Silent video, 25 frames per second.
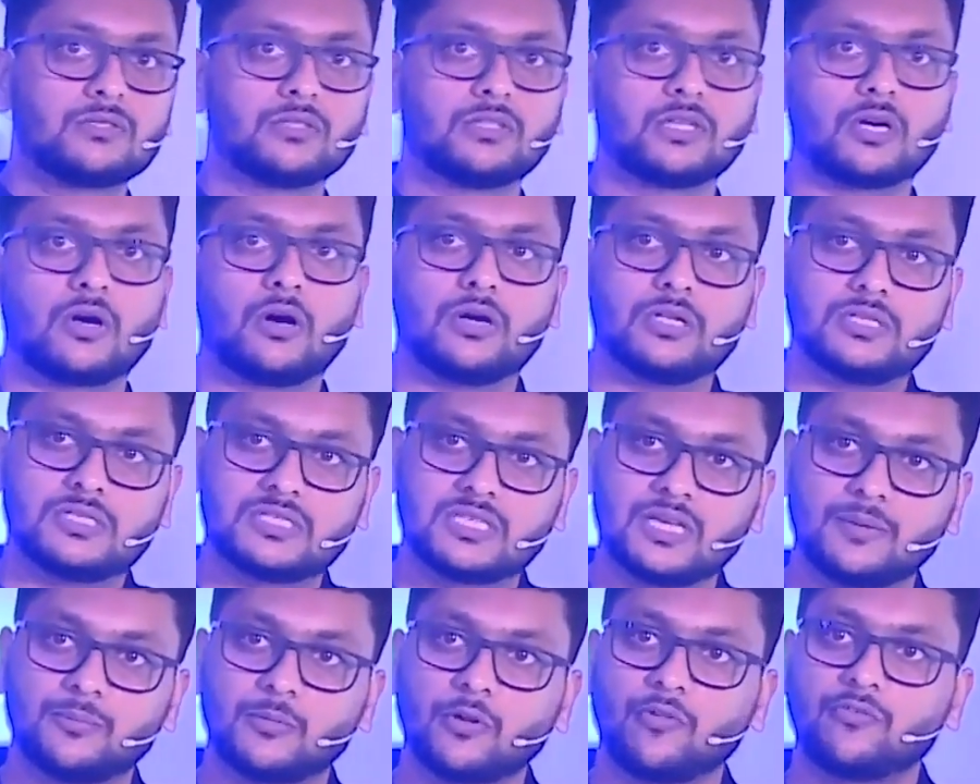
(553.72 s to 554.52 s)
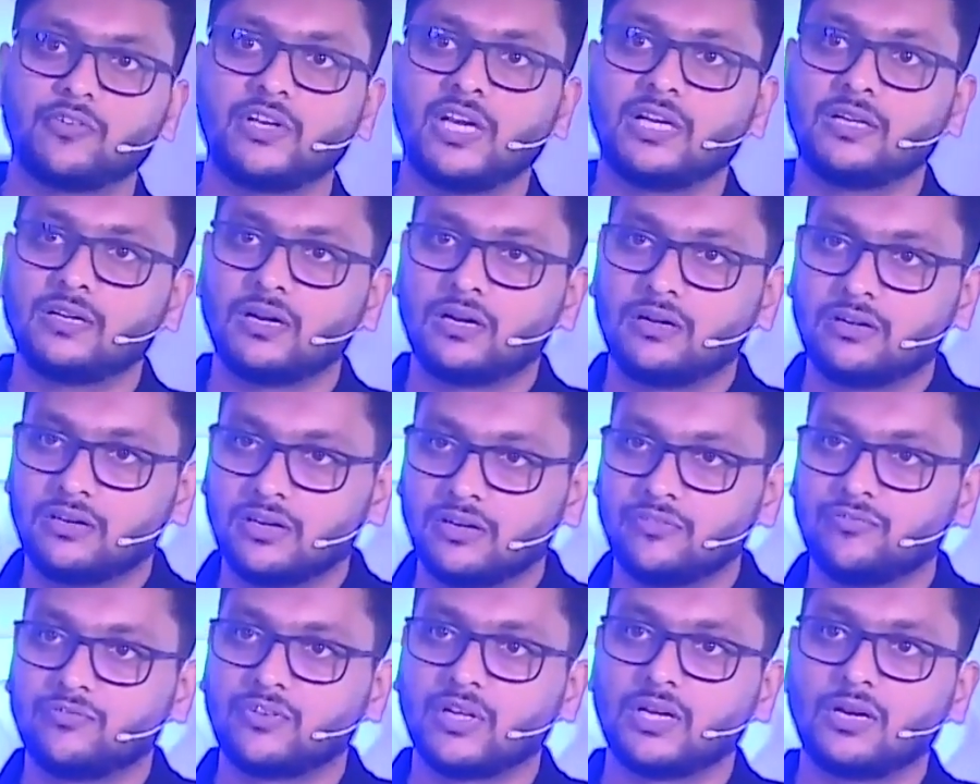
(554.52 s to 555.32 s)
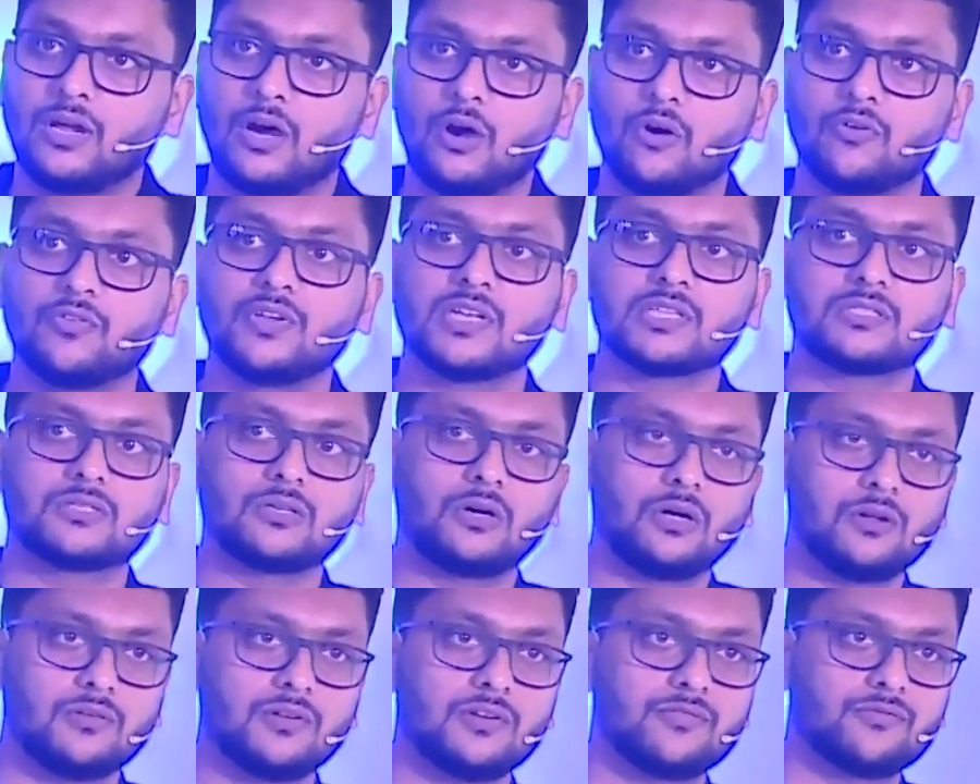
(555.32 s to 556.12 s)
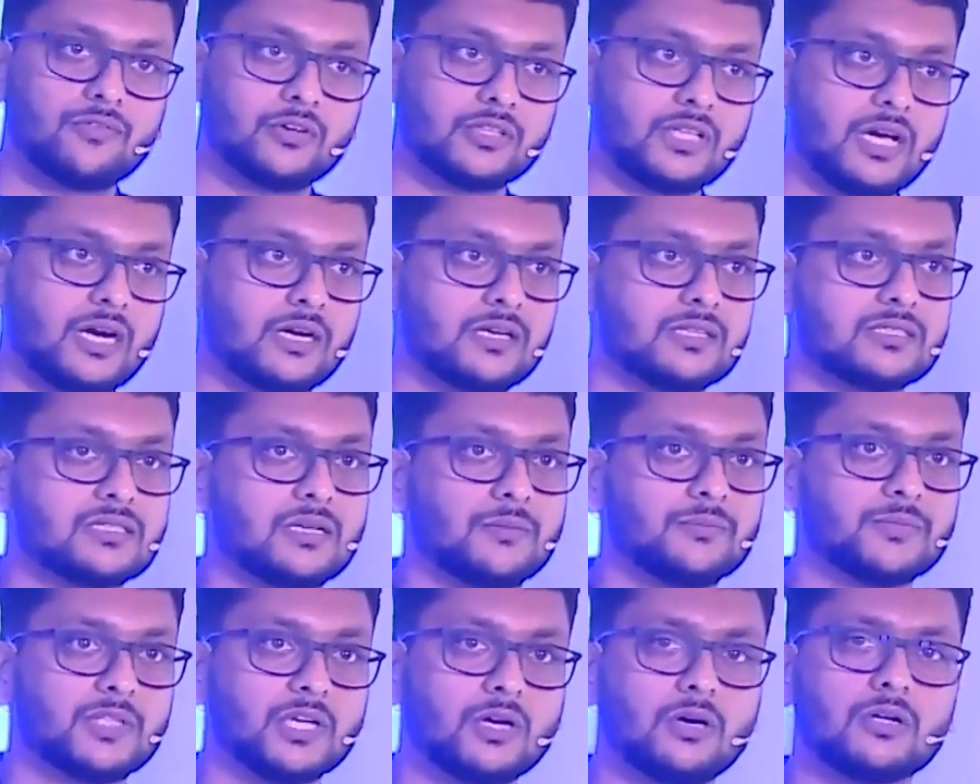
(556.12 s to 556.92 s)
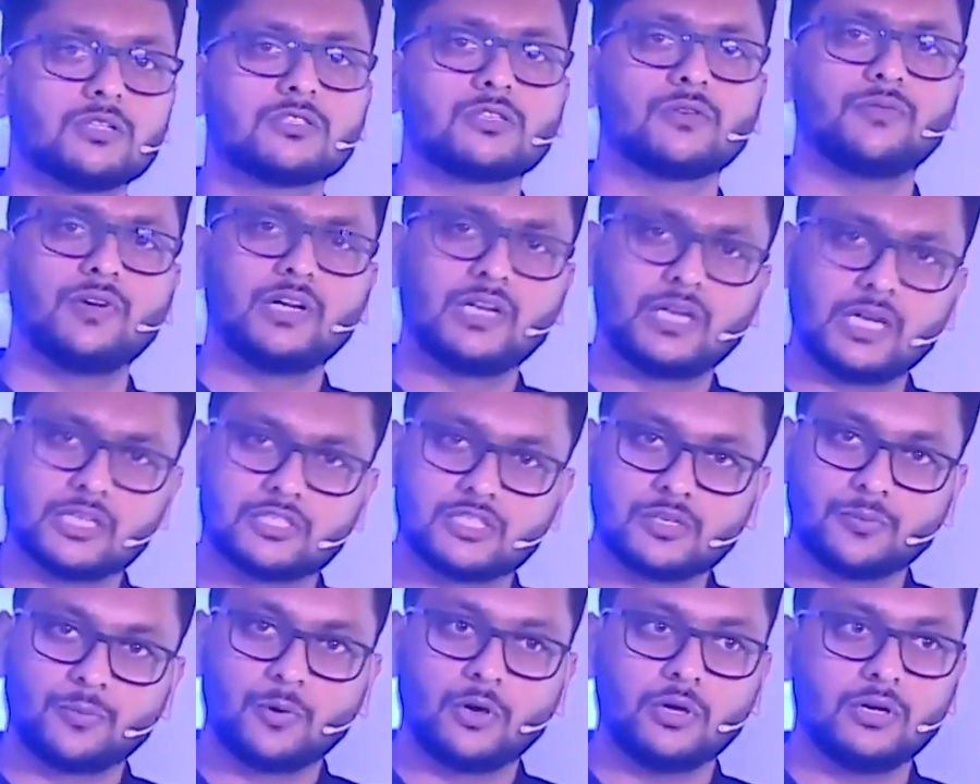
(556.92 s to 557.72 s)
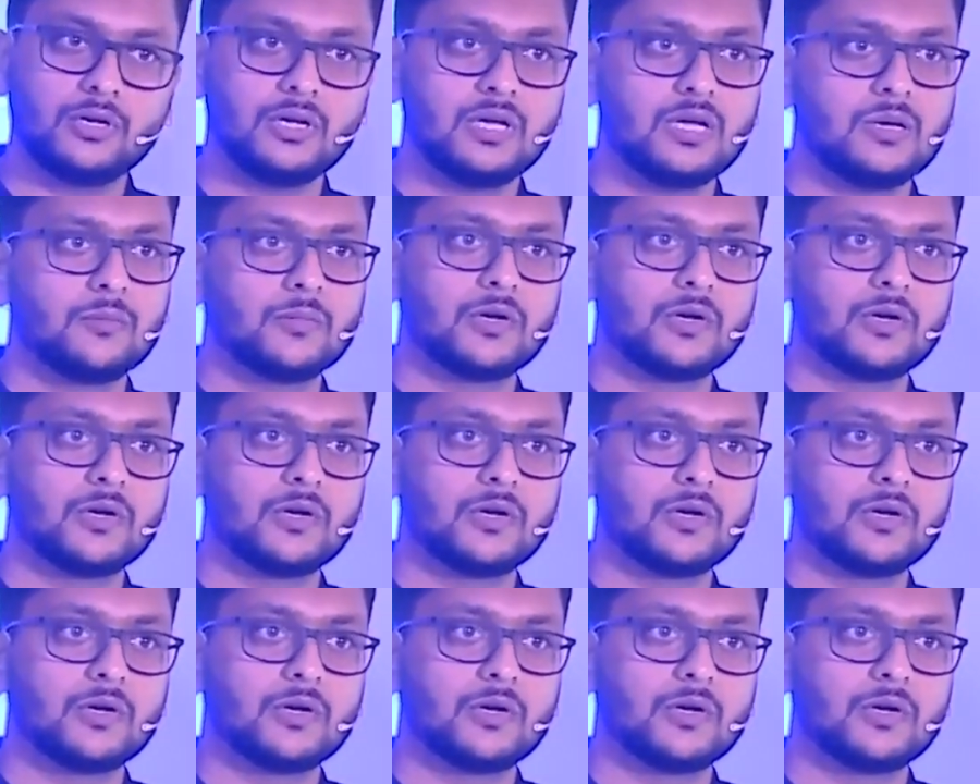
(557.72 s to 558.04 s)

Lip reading: The concept of data drift and how we are solving for that is something also we'll touch upon,